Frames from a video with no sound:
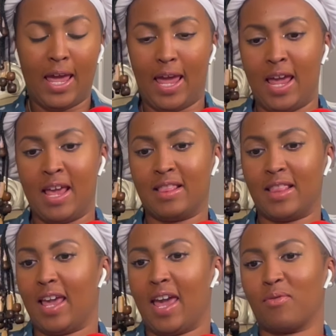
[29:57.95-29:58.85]
and
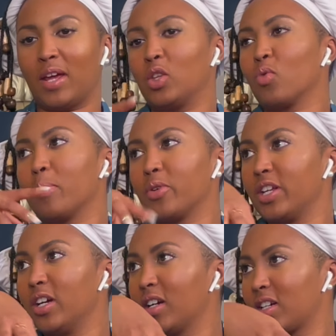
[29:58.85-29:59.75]
they have like the rubber
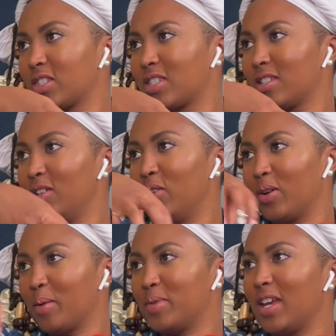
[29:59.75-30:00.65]
ducks. You know
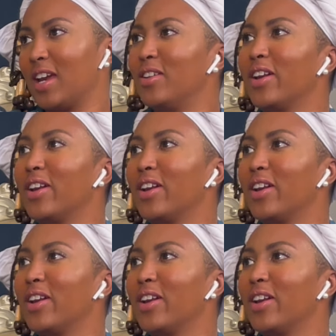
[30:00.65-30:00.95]
what I'm saying?